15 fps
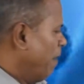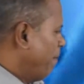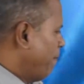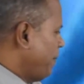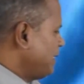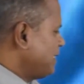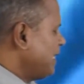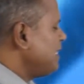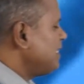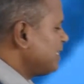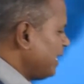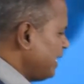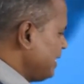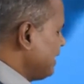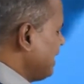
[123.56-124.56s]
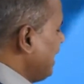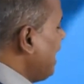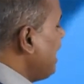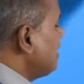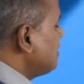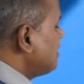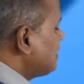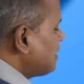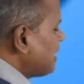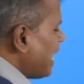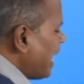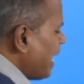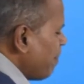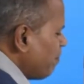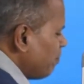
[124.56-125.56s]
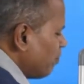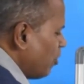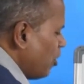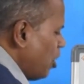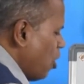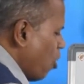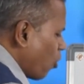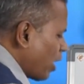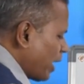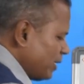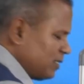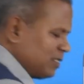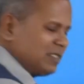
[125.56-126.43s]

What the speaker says: present in the same locus.